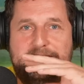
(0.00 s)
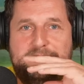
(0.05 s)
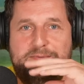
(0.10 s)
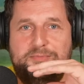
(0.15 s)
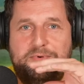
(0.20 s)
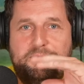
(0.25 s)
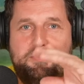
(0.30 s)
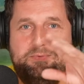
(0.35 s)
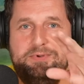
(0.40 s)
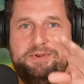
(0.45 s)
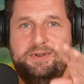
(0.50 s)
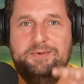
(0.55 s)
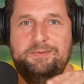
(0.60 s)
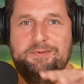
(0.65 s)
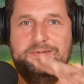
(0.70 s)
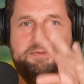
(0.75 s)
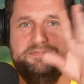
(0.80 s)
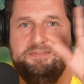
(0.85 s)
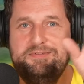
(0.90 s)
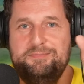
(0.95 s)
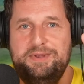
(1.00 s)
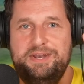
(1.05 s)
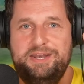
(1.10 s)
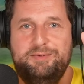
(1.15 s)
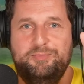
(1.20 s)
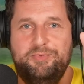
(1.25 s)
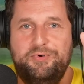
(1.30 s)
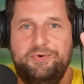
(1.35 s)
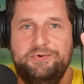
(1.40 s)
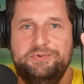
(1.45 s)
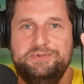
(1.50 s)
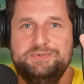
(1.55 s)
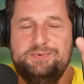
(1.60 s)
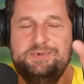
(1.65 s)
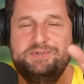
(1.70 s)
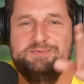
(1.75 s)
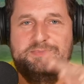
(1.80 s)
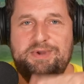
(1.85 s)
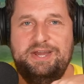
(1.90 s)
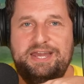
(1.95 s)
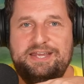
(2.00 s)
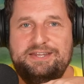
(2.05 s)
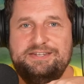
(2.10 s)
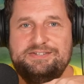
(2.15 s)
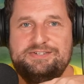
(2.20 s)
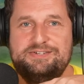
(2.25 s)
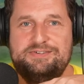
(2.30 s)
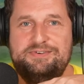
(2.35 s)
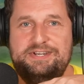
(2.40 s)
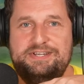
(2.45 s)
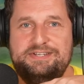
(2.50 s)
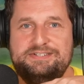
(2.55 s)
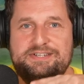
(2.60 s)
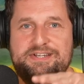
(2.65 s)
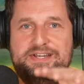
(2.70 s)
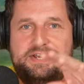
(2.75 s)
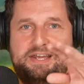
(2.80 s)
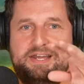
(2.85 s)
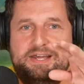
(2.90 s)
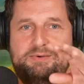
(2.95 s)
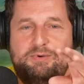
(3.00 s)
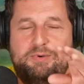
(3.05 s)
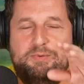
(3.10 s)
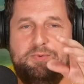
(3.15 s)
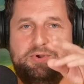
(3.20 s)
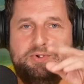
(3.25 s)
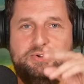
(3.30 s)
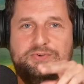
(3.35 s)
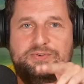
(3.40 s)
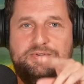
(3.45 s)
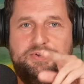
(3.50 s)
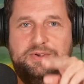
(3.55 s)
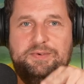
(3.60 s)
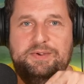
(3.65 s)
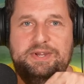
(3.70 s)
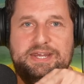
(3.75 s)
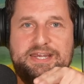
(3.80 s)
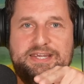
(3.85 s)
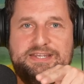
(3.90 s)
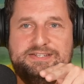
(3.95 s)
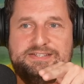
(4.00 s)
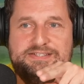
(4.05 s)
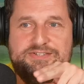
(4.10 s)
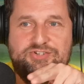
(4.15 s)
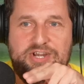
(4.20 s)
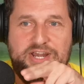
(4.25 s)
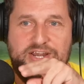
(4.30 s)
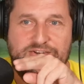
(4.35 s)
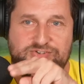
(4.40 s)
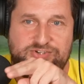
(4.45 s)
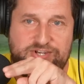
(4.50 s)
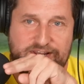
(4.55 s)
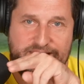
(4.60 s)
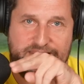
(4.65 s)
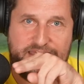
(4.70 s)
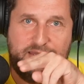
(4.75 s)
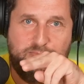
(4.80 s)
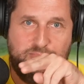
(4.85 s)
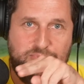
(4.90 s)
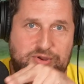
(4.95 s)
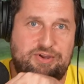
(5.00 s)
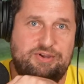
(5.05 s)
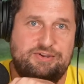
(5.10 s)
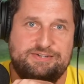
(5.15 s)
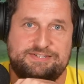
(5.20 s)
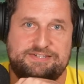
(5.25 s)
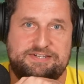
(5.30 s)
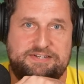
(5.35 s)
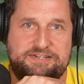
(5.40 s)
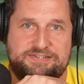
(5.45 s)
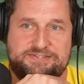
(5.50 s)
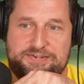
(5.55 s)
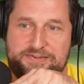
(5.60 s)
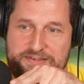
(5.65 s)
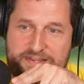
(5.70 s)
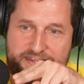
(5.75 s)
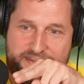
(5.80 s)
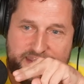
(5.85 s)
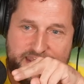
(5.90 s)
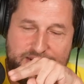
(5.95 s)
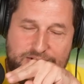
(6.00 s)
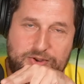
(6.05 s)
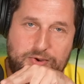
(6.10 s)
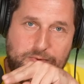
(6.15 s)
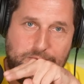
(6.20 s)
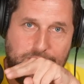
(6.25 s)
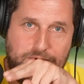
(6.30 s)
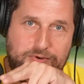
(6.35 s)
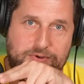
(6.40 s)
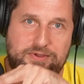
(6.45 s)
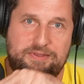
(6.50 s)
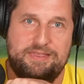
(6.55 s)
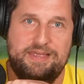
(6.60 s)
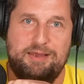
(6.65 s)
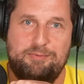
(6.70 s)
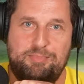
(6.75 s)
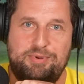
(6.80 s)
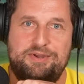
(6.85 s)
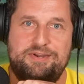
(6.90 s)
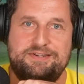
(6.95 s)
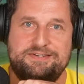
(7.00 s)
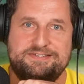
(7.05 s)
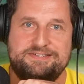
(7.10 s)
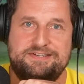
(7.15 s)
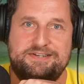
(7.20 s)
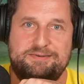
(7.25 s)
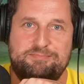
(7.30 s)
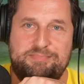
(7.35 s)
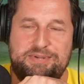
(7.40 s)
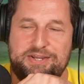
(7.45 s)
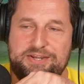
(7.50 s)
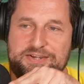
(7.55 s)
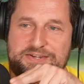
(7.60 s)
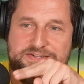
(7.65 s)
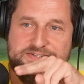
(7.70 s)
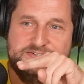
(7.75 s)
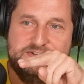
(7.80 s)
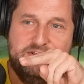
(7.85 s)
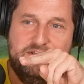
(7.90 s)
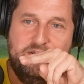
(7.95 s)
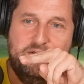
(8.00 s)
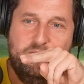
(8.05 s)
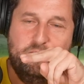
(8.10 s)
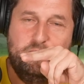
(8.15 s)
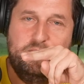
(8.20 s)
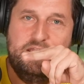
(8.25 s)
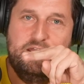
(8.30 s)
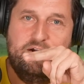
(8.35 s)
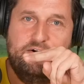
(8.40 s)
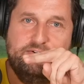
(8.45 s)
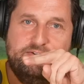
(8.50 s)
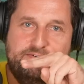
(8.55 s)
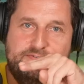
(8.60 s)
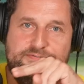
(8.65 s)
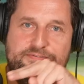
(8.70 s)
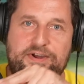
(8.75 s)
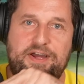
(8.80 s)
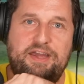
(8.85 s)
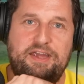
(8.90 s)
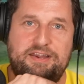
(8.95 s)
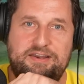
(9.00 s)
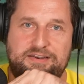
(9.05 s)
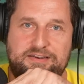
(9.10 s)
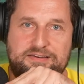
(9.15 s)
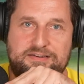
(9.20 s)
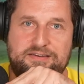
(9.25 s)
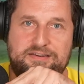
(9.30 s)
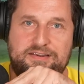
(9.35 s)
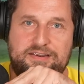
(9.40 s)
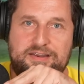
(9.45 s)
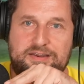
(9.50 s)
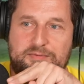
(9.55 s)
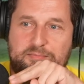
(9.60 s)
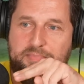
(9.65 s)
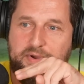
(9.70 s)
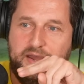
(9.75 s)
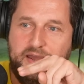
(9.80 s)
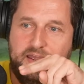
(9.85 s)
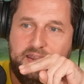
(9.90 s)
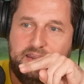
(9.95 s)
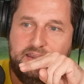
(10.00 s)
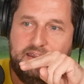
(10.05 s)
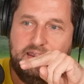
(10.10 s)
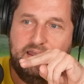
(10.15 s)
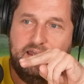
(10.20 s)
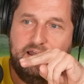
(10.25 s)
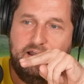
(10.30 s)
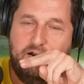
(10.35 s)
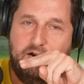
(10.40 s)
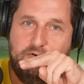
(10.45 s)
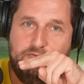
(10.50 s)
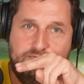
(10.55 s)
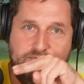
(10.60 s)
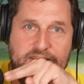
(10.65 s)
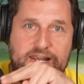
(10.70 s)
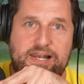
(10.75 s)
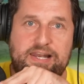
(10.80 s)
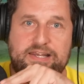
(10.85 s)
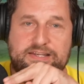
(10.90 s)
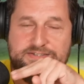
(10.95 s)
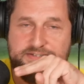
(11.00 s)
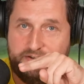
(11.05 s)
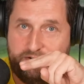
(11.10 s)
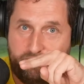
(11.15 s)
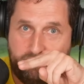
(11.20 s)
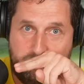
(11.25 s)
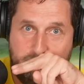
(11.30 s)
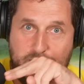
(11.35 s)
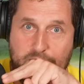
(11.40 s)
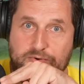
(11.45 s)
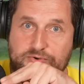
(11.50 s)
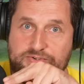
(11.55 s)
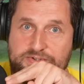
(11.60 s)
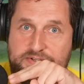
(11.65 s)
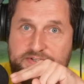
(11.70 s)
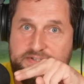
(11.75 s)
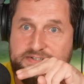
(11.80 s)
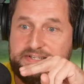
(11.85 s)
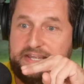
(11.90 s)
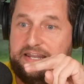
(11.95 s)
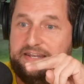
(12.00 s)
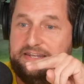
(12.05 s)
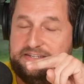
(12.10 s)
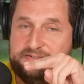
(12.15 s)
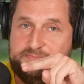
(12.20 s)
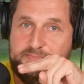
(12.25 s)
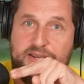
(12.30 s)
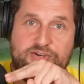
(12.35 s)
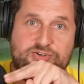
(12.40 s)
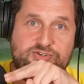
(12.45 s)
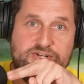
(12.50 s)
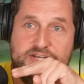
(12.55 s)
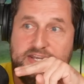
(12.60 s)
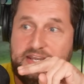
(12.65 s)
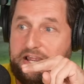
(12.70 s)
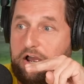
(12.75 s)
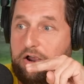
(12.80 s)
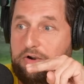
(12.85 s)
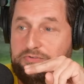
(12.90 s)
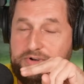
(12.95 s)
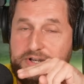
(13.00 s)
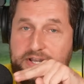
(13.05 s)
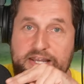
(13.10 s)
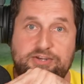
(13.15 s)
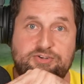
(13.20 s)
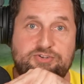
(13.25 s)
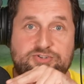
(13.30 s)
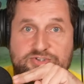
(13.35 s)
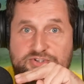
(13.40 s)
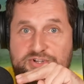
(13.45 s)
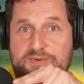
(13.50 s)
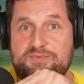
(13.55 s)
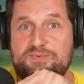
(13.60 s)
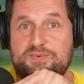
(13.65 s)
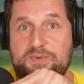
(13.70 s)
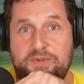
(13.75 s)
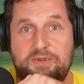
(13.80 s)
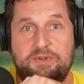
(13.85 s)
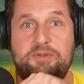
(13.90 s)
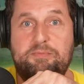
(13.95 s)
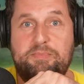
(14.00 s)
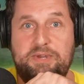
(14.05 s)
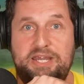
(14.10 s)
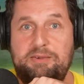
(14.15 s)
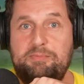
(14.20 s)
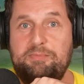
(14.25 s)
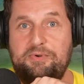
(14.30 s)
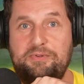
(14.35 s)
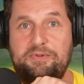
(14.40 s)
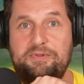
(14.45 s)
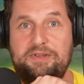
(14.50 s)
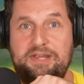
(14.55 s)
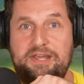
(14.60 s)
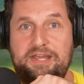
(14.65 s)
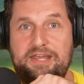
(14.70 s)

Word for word: anymore, we don't love them anymore, yeah. To which my answer is, well, what you're doing is changing that person so that they're no longer that person, because we are defined by our feelings and our emotions, and especially our relationships with other people.